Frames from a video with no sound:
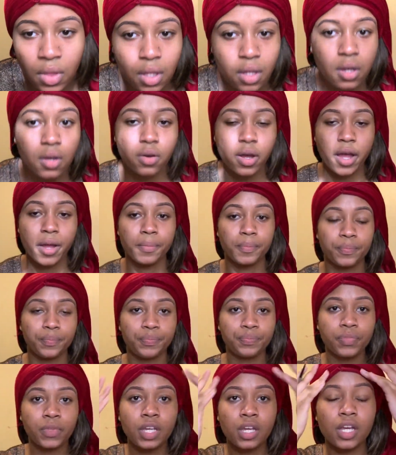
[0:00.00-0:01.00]
Okay,
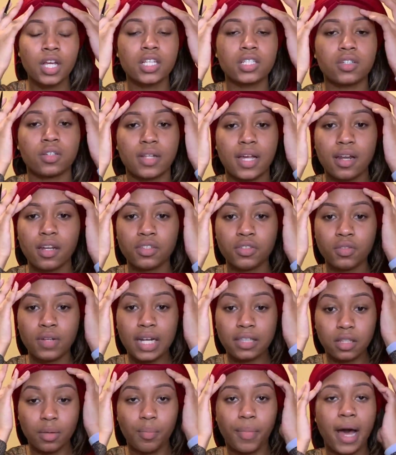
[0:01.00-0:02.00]
so now that you
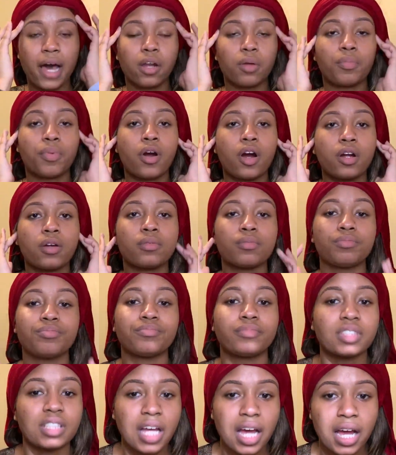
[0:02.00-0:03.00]
got the bottom part
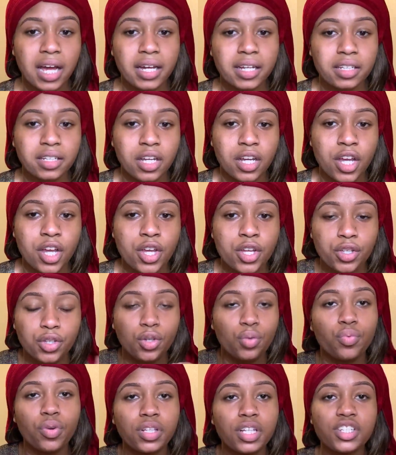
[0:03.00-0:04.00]
lined,
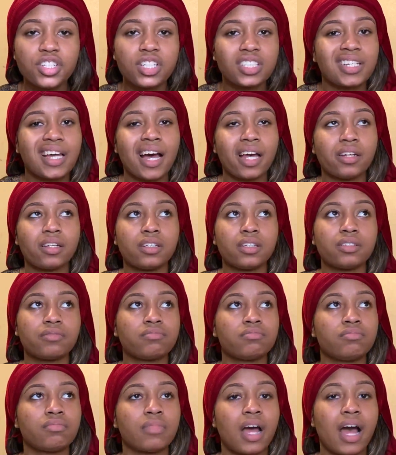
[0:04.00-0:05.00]
you really just kind of
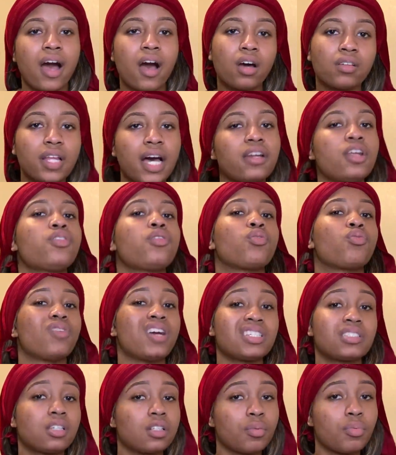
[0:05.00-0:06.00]
outline the
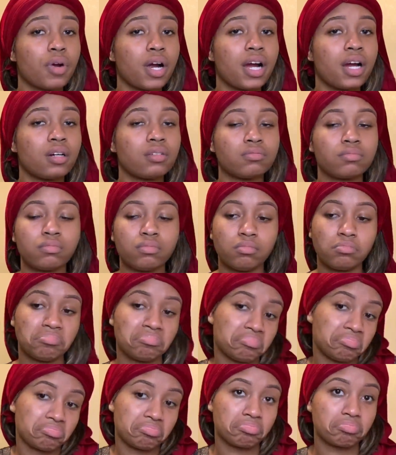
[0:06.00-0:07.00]
rest of the brow
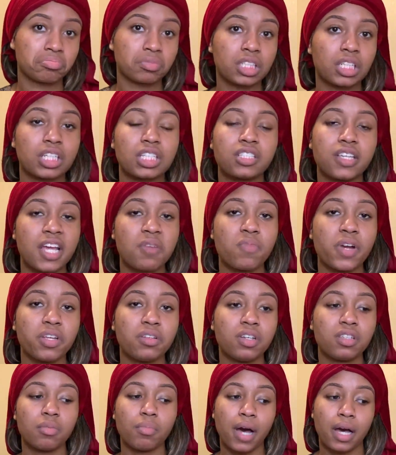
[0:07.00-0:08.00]
same way you
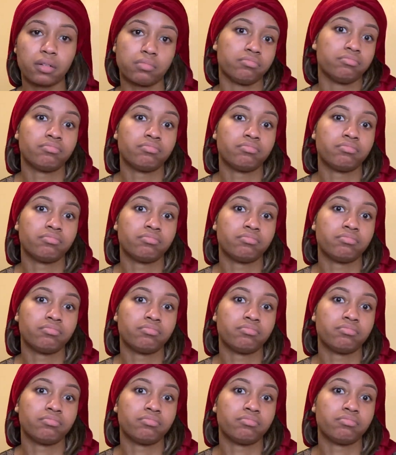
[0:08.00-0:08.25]
did the bottom.